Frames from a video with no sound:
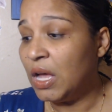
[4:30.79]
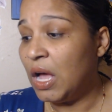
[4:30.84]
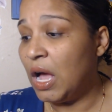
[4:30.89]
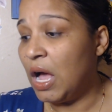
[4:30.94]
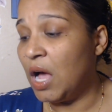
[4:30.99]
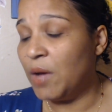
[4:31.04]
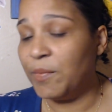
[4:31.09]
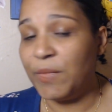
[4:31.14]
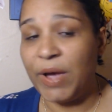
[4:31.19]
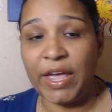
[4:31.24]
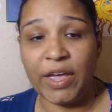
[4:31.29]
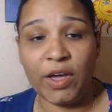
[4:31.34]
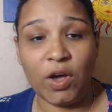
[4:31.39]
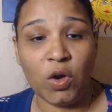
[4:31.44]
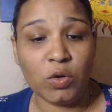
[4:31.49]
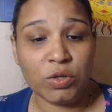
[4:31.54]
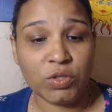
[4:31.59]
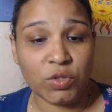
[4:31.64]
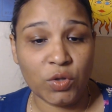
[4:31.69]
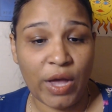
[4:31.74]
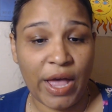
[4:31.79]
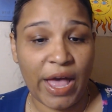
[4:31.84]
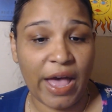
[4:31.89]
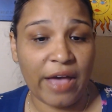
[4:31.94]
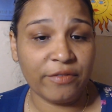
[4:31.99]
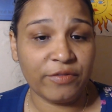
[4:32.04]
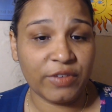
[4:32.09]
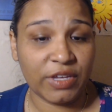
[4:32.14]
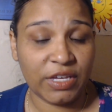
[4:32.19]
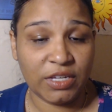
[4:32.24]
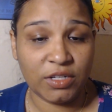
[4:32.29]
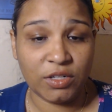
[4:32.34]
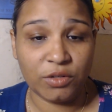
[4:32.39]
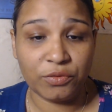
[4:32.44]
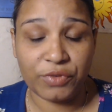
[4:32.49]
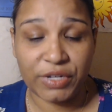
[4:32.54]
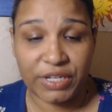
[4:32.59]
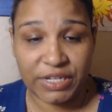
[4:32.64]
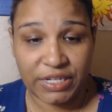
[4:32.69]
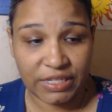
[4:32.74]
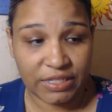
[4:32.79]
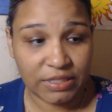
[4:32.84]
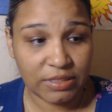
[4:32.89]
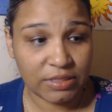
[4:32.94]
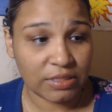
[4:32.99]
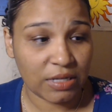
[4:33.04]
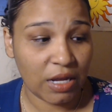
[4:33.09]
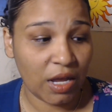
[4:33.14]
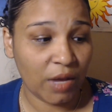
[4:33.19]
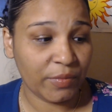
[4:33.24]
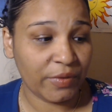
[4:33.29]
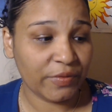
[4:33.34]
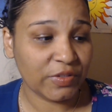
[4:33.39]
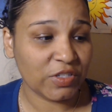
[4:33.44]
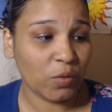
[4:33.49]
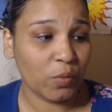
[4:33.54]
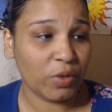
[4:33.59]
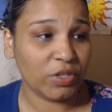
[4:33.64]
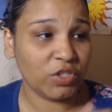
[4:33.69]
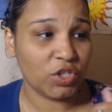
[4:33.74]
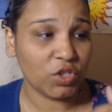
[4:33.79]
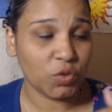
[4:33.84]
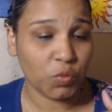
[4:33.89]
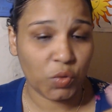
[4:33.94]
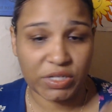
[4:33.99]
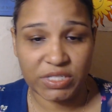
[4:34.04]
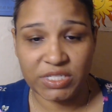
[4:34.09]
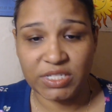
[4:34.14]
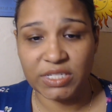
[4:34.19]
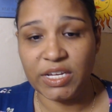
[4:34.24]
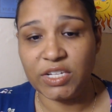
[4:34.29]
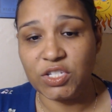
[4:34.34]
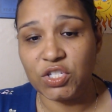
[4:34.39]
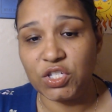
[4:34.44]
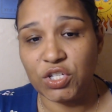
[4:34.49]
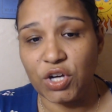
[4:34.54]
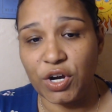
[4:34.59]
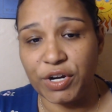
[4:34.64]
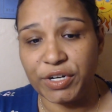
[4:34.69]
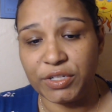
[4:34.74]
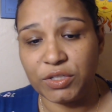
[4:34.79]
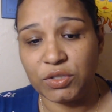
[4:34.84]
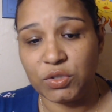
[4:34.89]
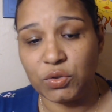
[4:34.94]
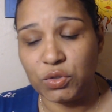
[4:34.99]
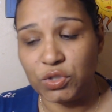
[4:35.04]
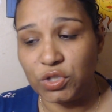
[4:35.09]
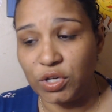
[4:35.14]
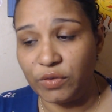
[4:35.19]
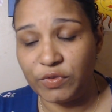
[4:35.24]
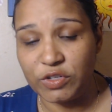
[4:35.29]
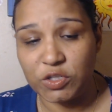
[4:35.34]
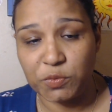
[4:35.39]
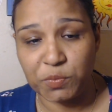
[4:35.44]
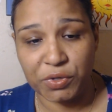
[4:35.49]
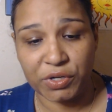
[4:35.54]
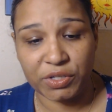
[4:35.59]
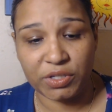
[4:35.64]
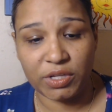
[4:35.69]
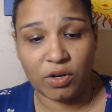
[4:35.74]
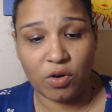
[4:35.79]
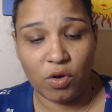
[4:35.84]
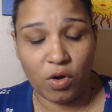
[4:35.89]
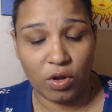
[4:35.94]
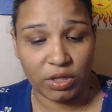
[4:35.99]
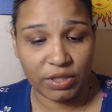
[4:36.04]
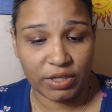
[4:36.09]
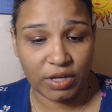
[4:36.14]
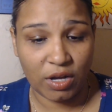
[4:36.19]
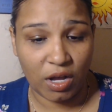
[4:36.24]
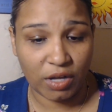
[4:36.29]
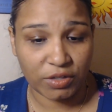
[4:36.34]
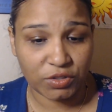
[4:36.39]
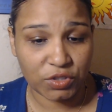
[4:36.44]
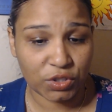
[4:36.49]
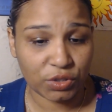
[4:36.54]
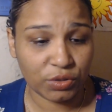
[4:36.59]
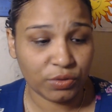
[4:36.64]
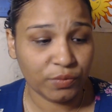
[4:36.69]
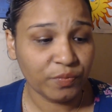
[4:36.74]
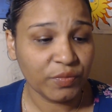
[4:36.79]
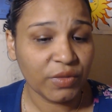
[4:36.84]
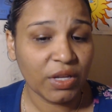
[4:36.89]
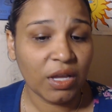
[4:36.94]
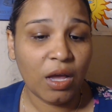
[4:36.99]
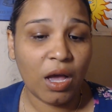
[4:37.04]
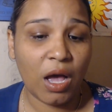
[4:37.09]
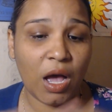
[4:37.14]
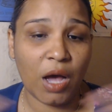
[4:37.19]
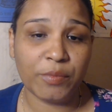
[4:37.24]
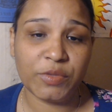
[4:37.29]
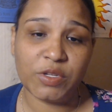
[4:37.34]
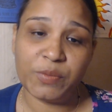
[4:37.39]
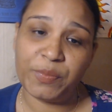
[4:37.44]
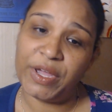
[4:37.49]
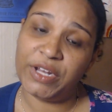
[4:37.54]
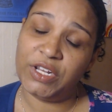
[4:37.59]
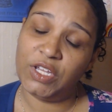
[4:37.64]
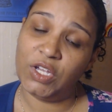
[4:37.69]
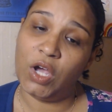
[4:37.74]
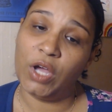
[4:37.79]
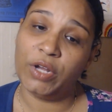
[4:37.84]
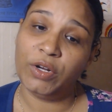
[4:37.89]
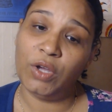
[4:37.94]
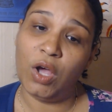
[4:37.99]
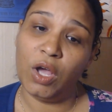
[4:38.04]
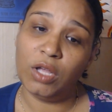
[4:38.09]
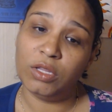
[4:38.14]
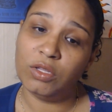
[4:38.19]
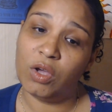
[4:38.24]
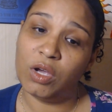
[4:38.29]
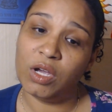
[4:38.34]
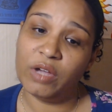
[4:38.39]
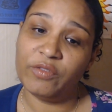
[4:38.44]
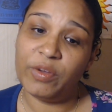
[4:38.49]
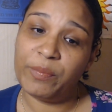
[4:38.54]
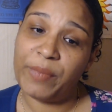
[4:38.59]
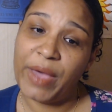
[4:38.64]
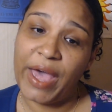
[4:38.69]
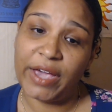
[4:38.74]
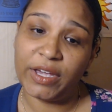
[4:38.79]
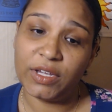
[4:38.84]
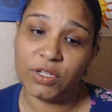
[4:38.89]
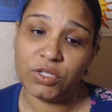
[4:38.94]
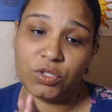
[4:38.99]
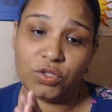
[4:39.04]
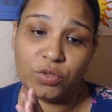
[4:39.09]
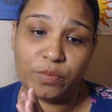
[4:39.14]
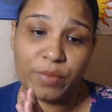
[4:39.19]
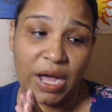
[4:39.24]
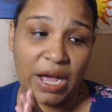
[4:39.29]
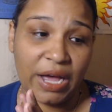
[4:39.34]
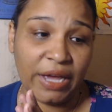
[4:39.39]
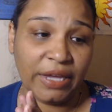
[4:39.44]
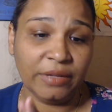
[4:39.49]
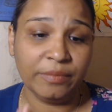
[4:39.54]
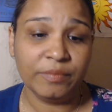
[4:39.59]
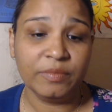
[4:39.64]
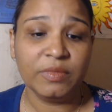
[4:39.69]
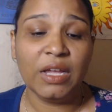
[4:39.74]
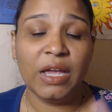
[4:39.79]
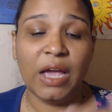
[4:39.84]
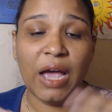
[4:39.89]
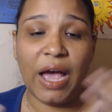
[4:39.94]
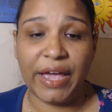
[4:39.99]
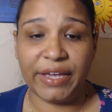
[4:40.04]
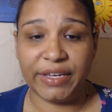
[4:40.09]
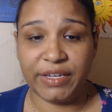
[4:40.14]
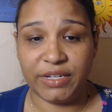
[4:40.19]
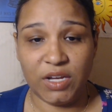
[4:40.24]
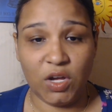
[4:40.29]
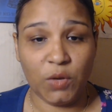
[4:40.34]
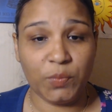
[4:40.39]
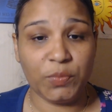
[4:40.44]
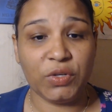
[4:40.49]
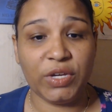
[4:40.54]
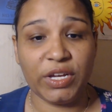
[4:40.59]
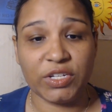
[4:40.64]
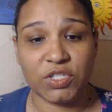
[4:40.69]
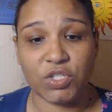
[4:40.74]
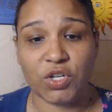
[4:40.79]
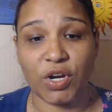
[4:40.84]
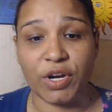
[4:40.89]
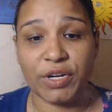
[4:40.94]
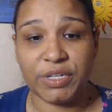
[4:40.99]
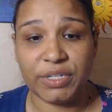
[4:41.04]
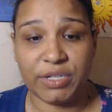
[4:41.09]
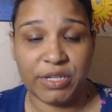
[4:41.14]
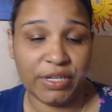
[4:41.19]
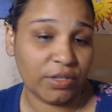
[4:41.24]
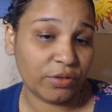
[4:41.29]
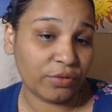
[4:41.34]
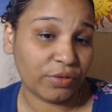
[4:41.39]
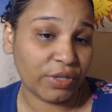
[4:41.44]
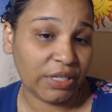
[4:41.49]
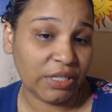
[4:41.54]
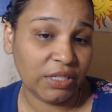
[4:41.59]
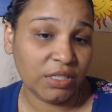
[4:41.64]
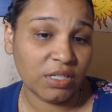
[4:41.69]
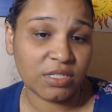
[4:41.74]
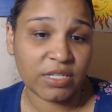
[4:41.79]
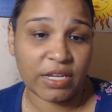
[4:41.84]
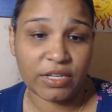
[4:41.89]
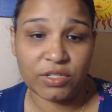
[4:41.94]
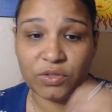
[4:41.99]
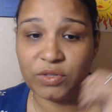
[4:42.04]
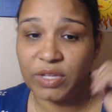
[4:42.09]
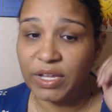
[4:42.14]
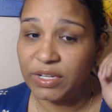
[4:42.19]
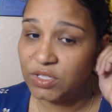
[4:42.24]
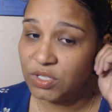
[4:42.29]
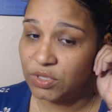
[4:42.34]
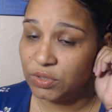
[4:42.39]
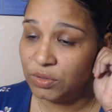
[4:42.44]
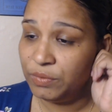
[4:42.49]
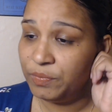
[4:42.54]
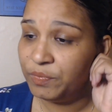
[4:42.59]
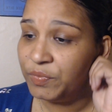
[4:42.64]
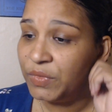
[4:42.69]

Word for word: Um, I also have in readings, um, if someone just wants to get started to serve a spirit they're calling onto, um, depending on how long of a package you buy, I can help you get started in a reading because I do that too.